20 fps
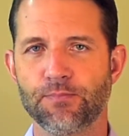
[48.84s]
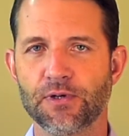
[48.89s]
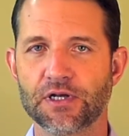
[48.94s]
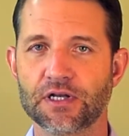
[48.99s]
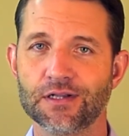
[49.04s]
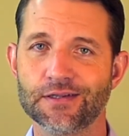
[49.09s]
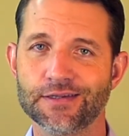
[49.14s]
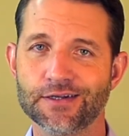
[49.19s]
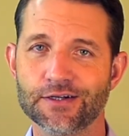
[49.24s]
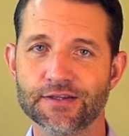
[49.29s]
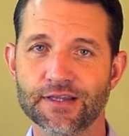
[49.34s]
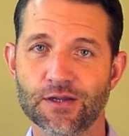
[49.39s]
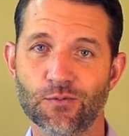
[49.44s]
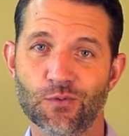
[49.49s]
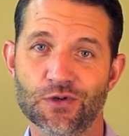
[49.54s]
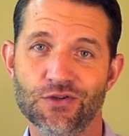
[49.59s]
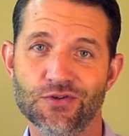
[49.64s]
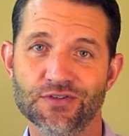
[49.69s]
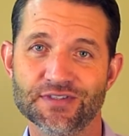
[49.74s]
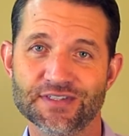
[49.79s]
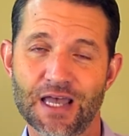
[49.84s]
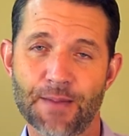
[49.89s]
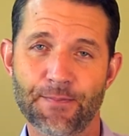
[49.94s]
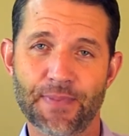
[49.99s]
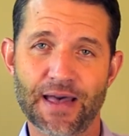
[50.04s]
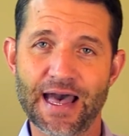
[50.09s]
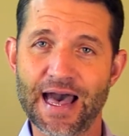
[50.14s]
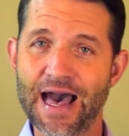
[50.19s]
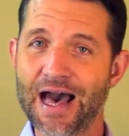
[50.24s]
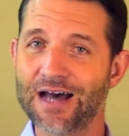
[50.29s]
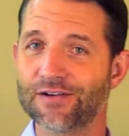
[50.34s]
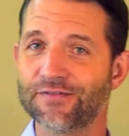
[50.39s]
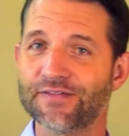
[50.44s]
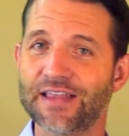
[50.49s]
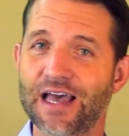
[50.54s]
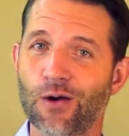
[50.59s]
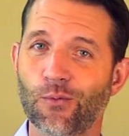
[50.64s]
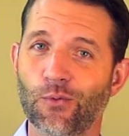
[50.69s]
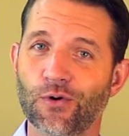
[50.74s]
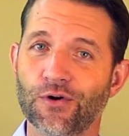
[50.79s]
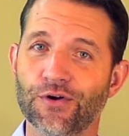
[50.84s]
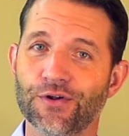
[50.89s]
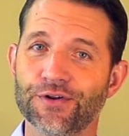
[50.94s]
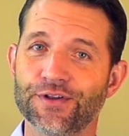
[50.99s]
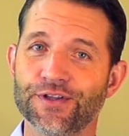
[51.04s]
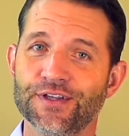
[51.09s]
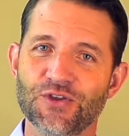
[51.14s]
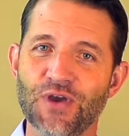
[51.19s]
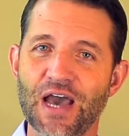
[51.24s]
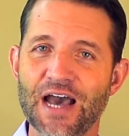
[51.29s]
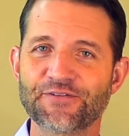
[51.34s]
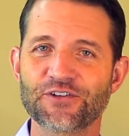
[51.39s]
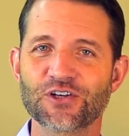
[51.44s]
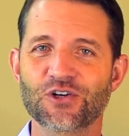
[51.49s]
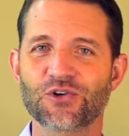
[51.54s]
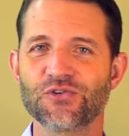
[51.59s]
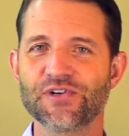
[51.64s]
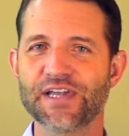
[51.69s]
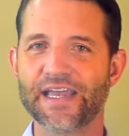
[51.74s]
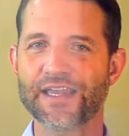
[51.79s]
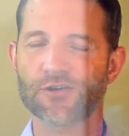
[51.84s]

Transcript: But clearly, when you step out of that world, you have to create